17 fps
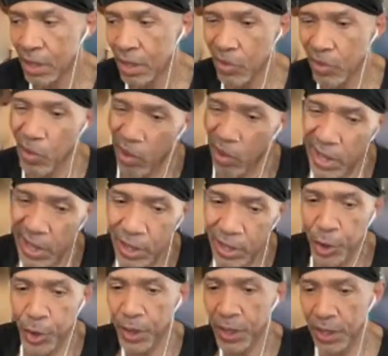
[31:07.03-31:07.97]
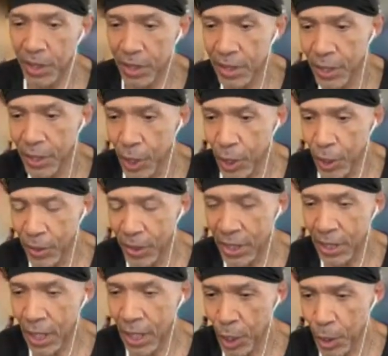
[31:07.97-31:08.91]
weren't into it, you know,
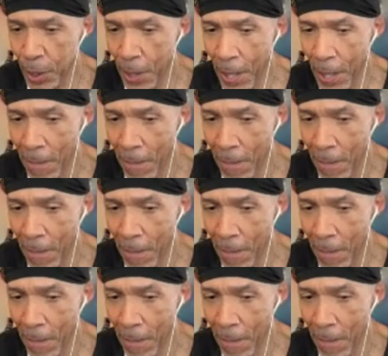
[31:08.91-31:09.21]
and